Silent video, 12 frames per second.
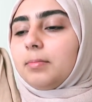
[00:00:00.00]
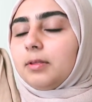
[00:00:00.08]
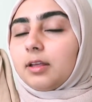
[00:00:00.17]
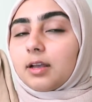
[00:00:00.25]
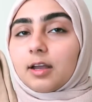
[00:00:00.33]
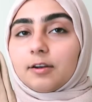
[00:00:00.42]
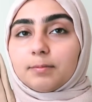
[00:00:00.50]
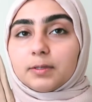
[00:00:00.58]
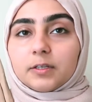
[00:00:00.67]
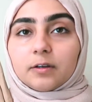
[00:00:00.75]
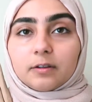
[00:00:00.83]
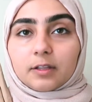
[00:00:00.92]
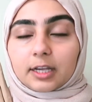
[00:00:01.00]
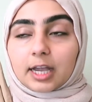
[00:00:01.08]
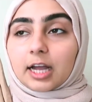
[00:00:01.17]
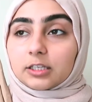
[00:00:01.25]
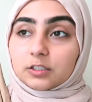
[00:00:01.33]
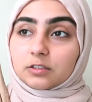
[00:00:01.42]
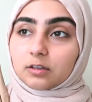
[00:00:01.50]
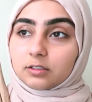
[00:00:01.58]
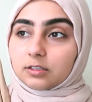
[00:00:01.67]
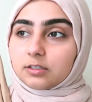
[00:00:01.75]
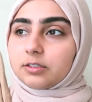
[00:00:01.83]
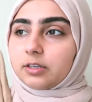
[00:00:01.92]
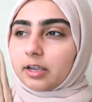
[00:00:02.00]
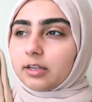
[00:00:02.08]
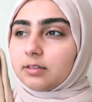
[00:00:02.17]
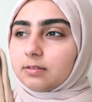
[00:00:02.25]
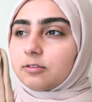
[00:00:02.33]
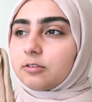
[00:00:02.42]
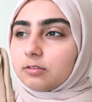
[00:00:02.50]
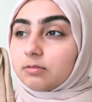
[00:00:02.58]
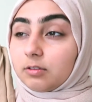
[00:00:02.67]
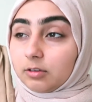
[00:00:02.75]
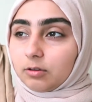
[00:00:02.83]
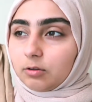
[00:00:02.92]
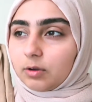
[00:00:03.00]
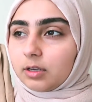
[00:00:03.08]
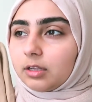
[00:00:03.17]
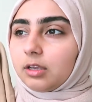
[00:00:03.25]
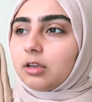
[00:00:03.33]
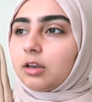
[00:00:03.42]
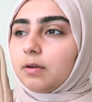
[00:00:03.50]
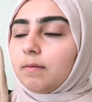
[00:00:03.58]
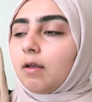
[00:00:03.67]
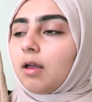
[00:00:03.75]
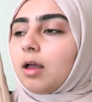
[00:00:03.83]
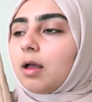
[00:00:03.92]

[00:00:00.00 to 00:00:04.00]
be the kind of material that catches on to stains a little quickly, you know?